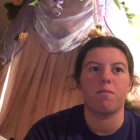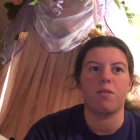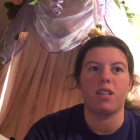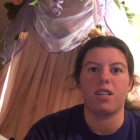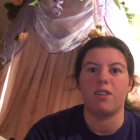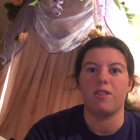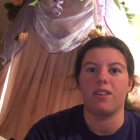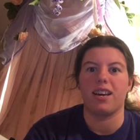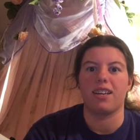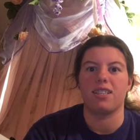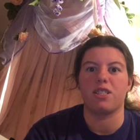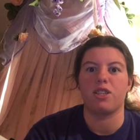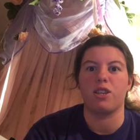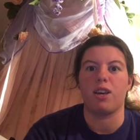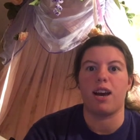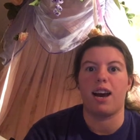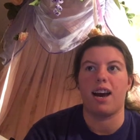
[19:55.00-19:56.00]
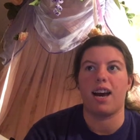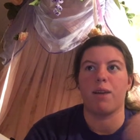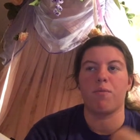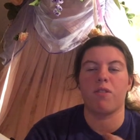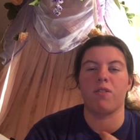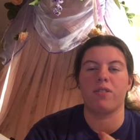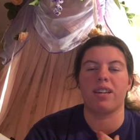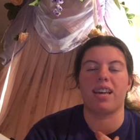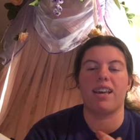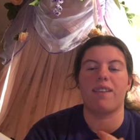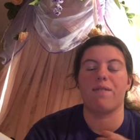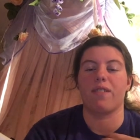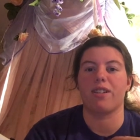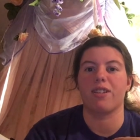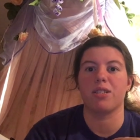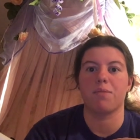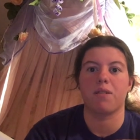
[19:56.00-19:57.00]
link, you guys, I will get a
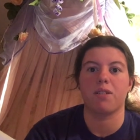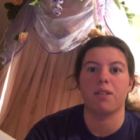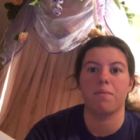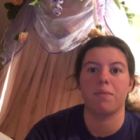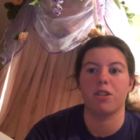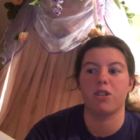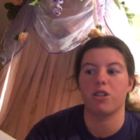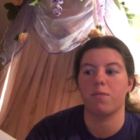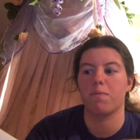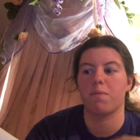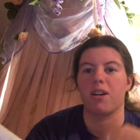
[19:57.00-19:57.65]
very small commission,